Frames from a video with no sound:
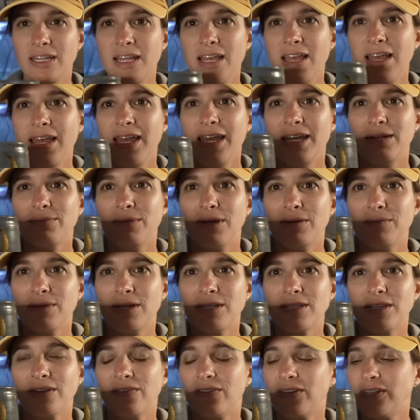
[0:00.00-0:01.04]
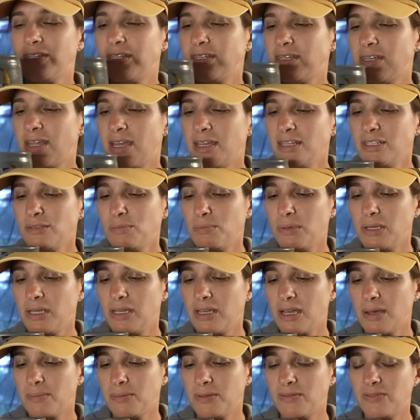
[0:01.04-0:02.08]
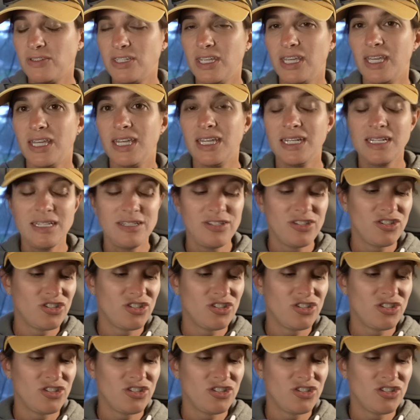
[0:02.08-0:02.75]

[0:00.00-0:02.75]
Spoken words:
I made myself a nice big cup of tea. It is